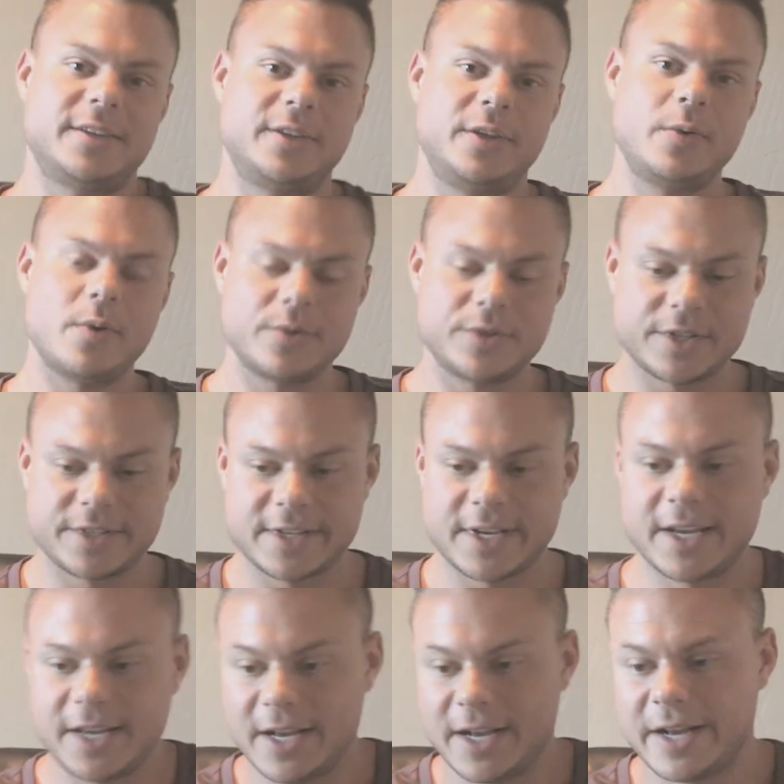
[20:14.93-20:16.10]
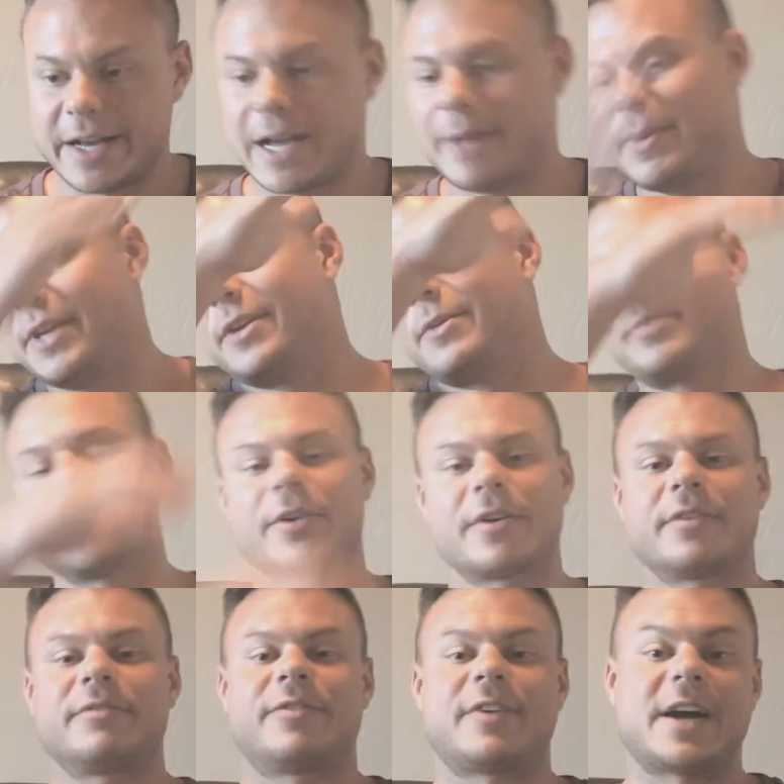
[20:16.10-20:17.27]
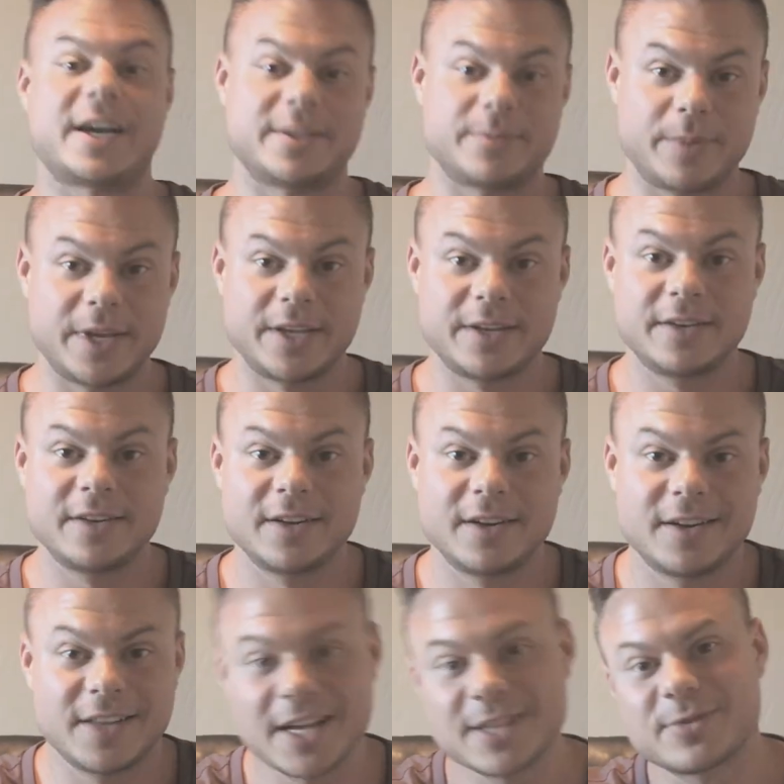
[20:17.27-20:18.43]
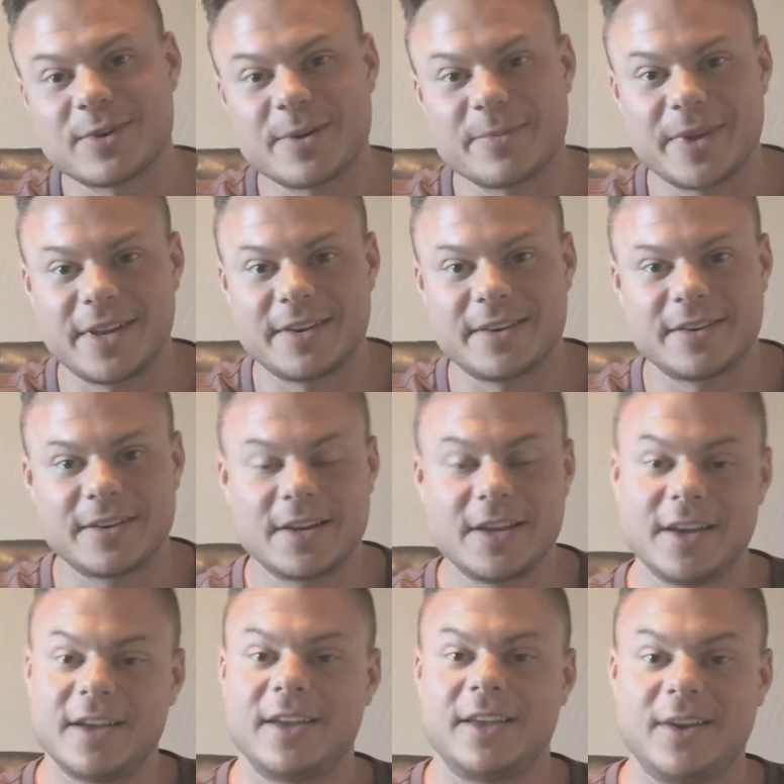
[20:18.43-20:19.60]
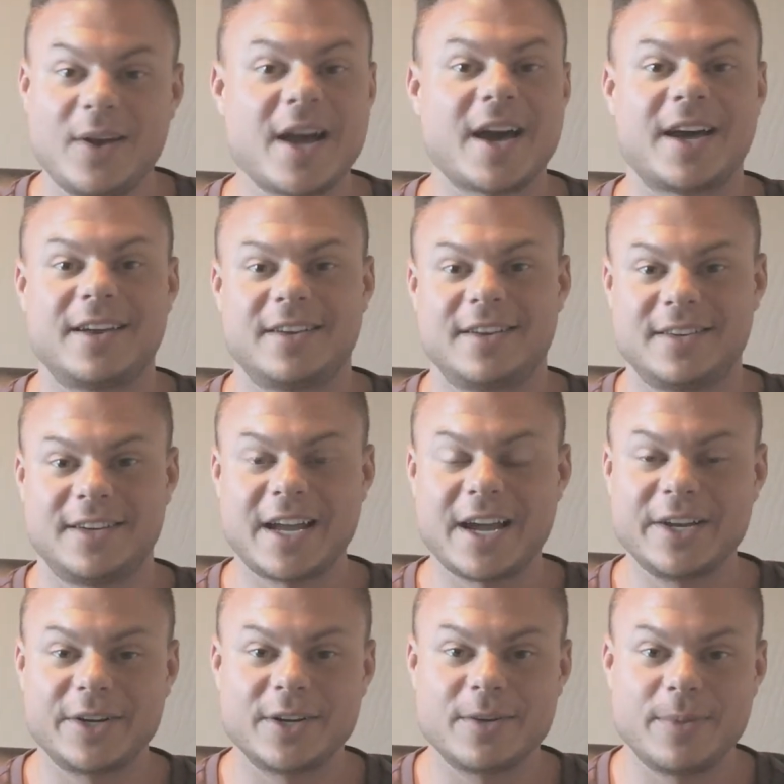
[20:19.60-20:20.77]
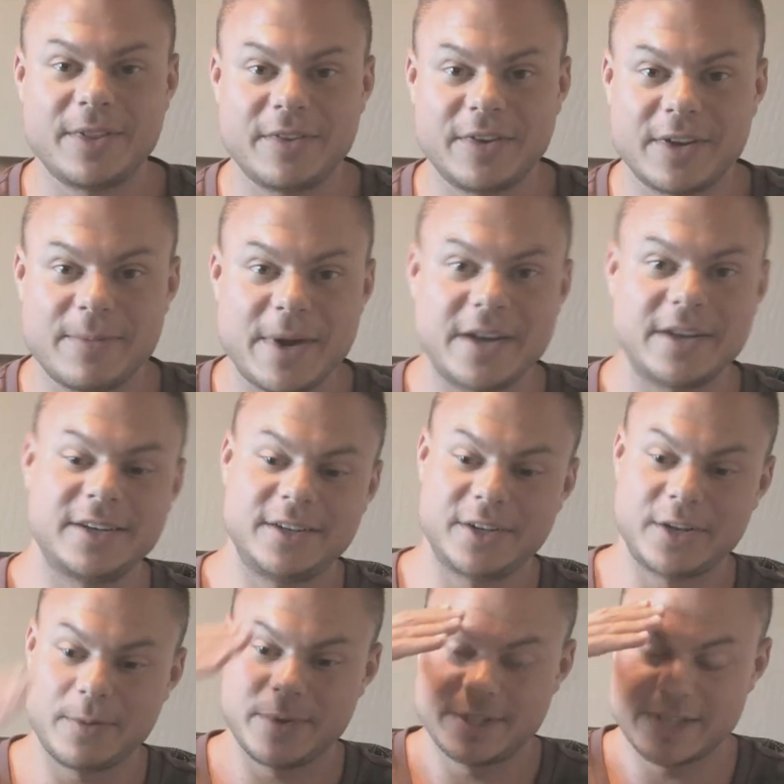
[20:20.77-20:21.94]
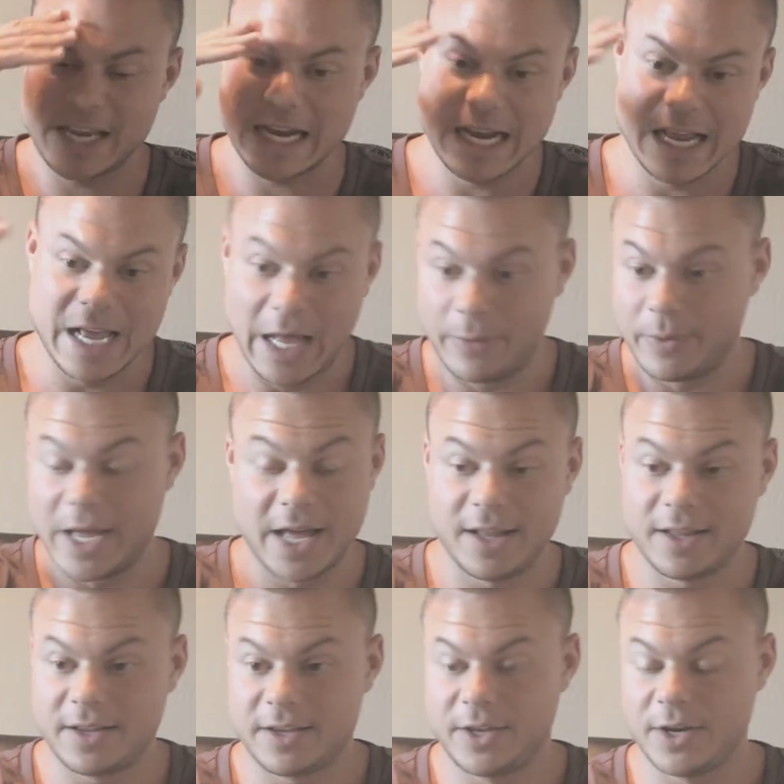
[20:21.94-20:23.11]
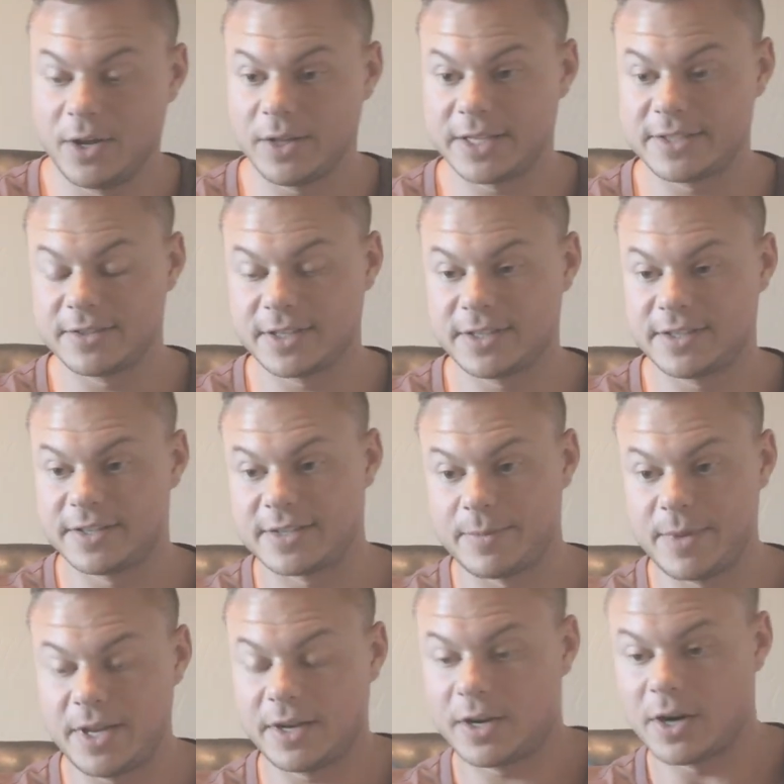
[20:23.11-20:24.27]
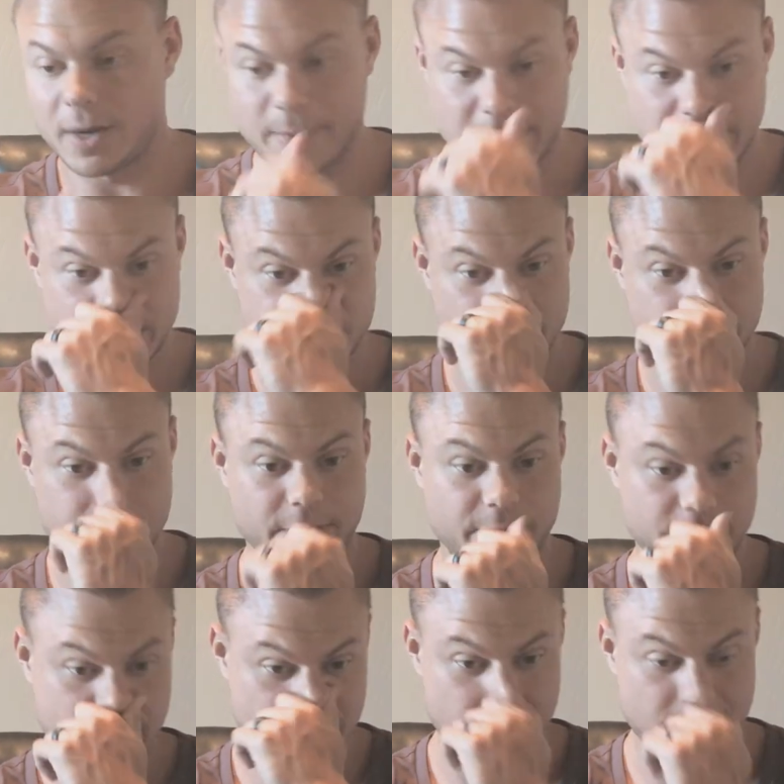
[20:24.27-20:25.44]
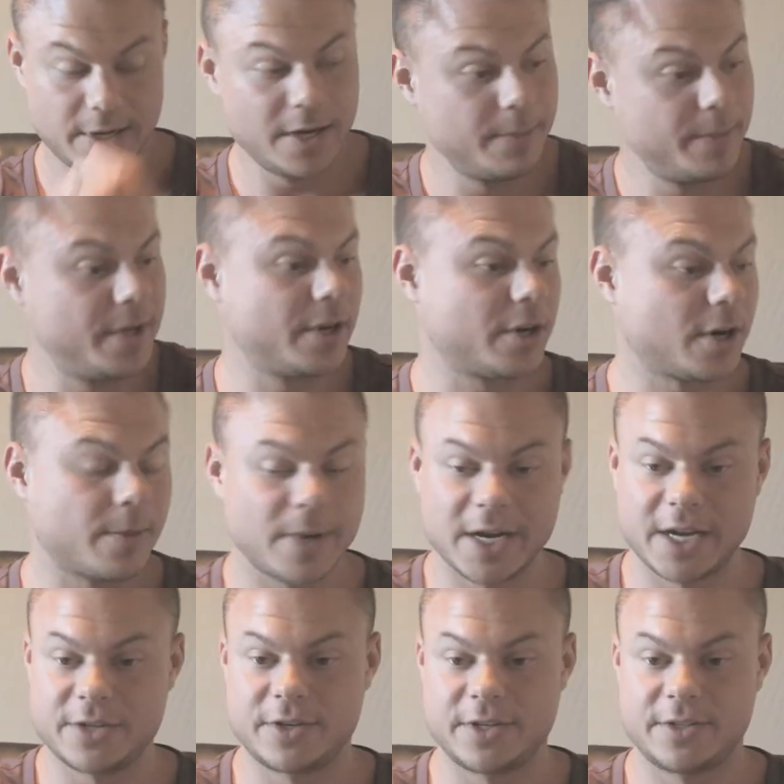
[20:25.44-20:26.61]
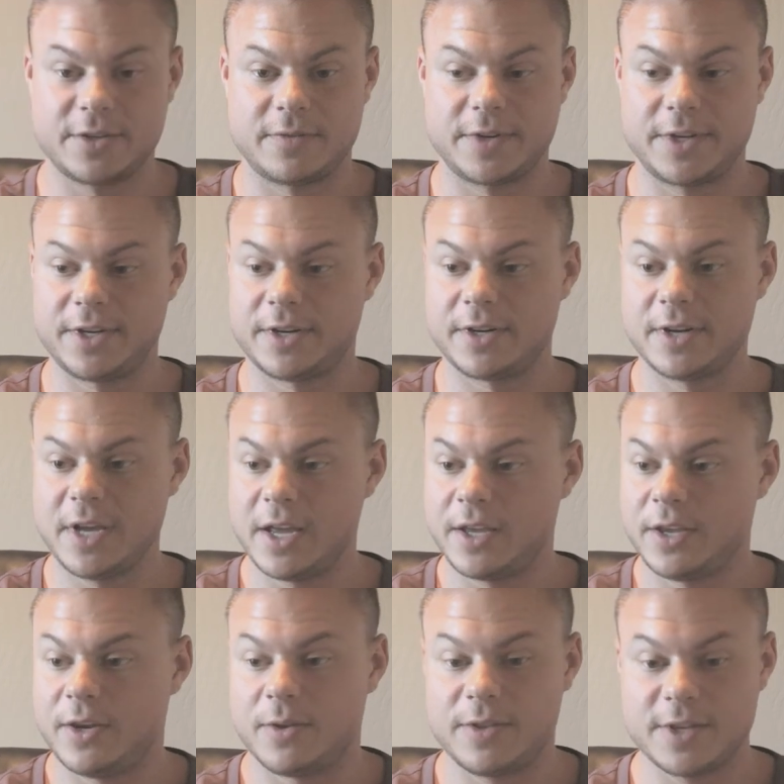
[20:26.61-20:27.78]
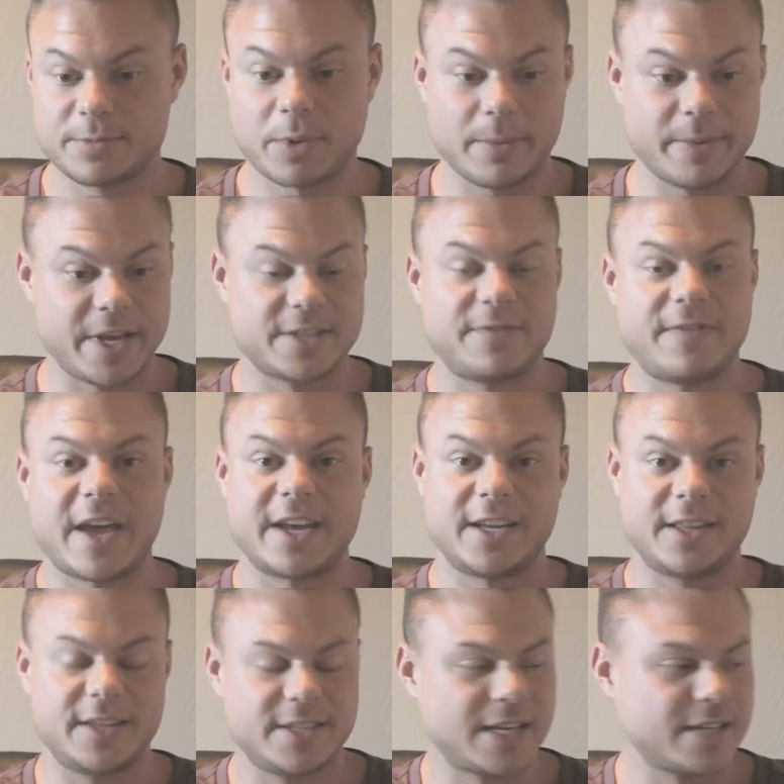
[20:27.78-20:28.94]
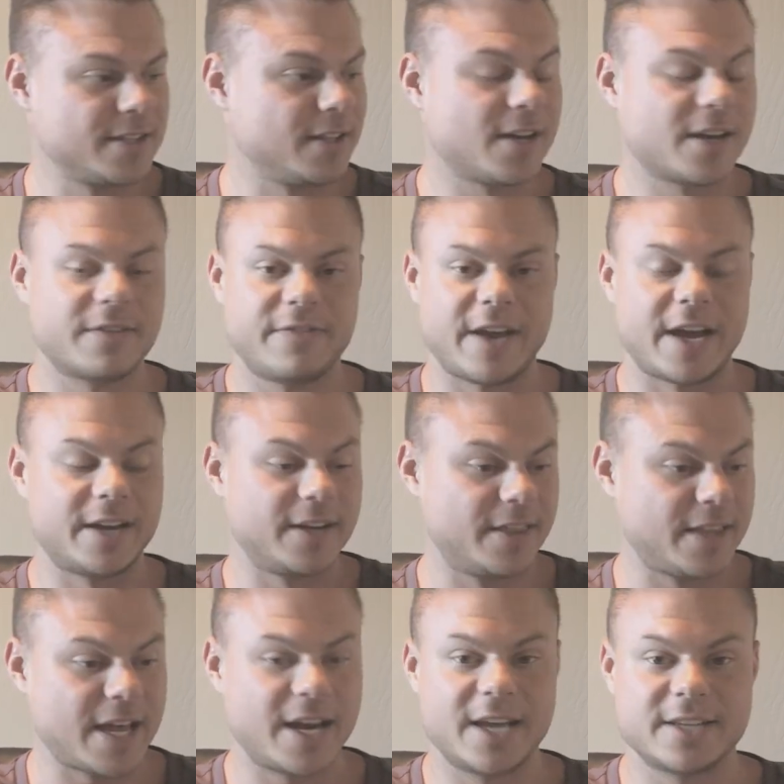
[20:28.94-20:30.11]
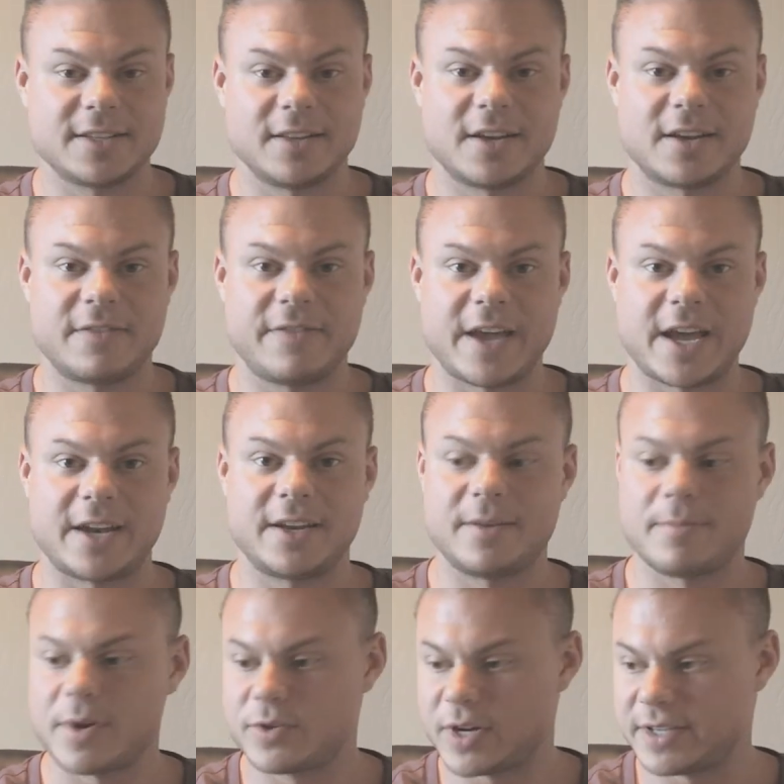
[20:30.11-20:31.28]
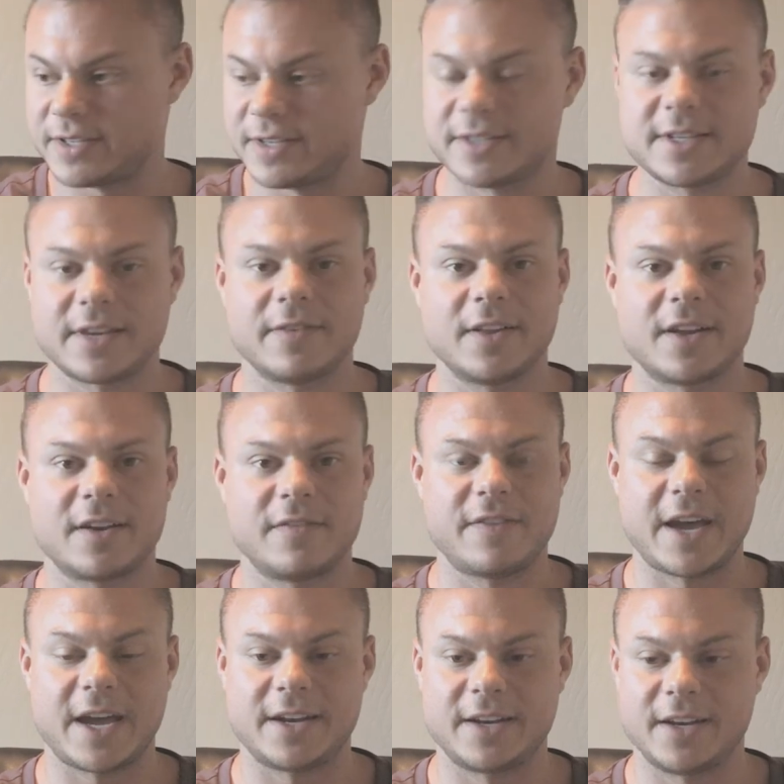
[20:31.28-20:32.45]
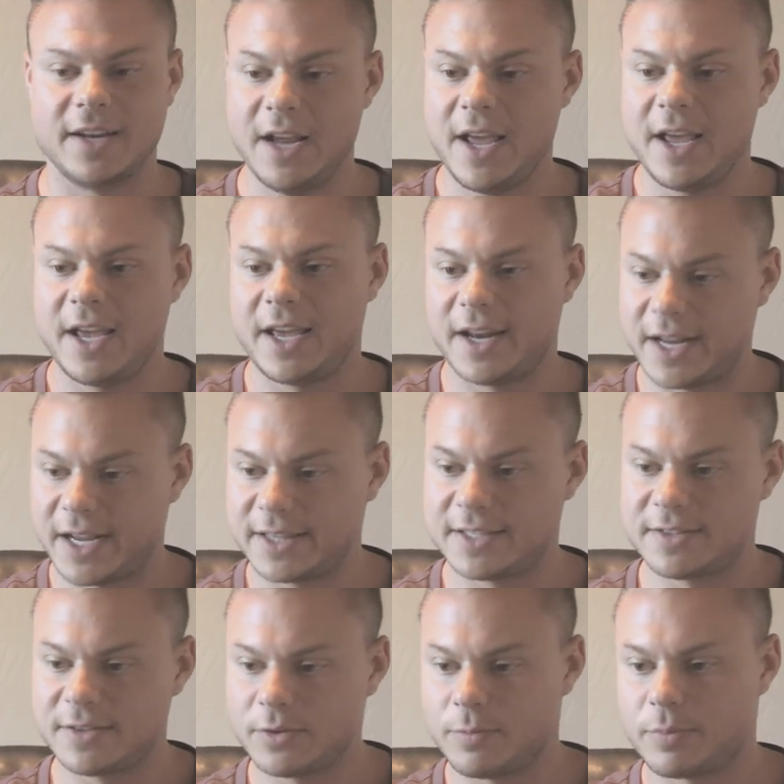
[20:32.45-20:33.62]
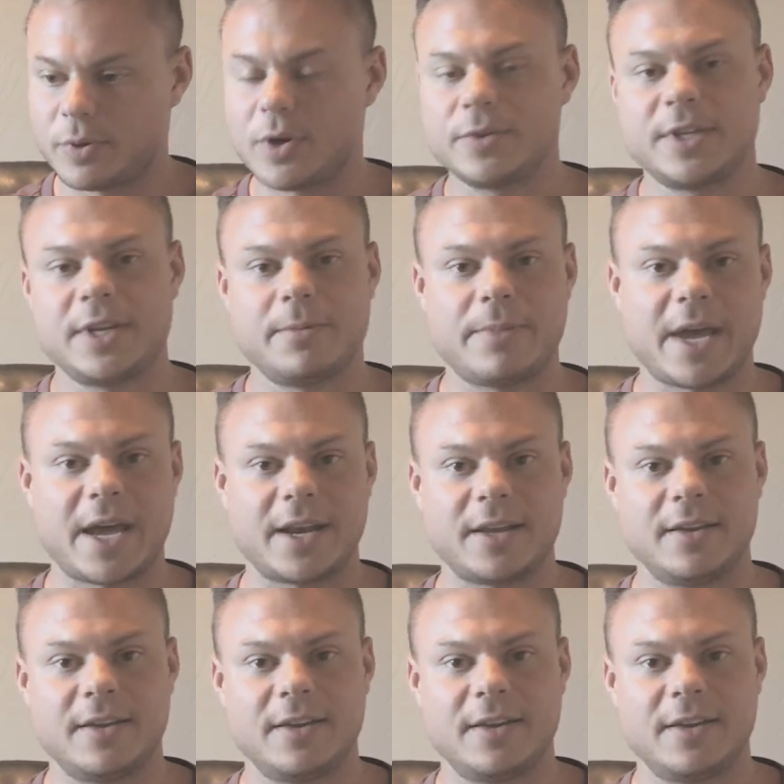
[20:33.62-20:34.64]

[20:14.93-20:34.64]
You won't just say, I'm eating a burger and fries, Ben. That's what I'm eating. You're not. Now you're going to be thinking about it and you're going to be saying, well, let's look at this. I'm eating carbohydrates over here, eating carbohydrates over here. This probably has fat in it. This has a lot of fat in it, and that has a lot of fat in it. And my dressings have a lot of fat in it. And I got this little protein patty.